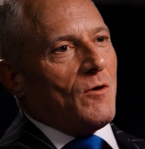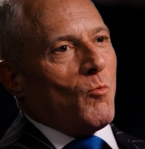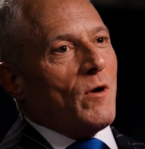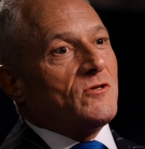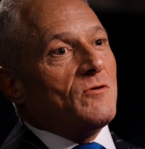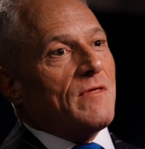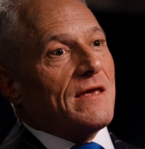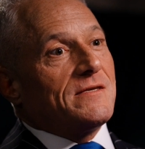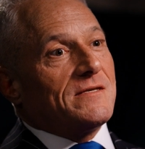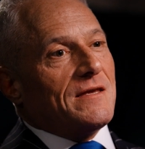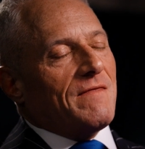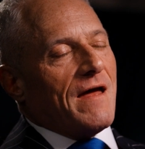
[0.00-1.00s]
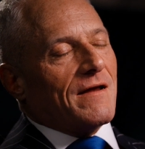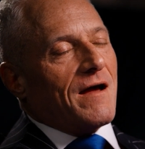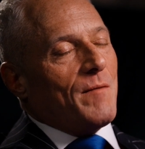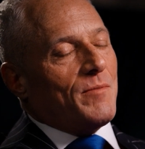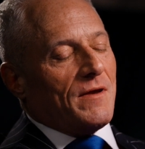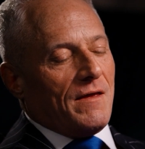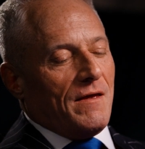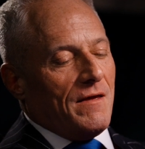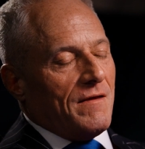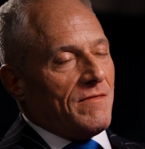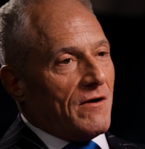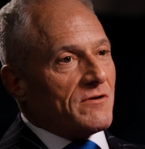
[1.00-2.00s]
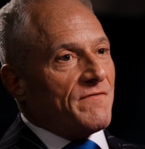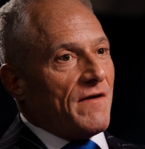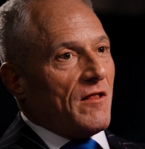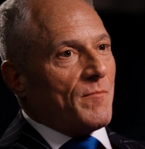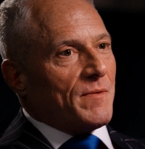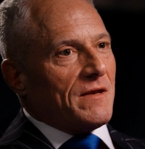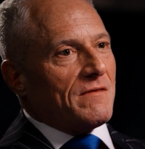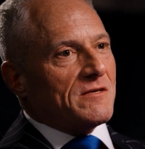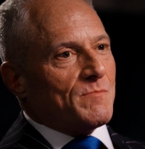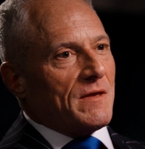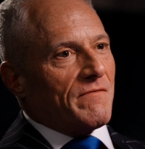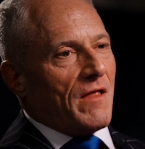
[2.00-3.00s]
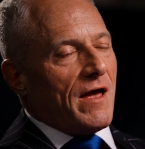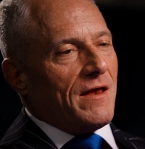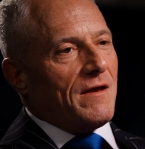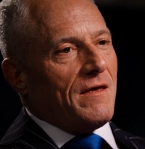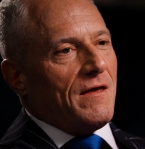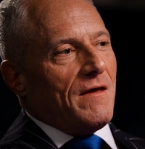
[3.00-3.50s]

What do they see in that company? They're developing at the speed of light.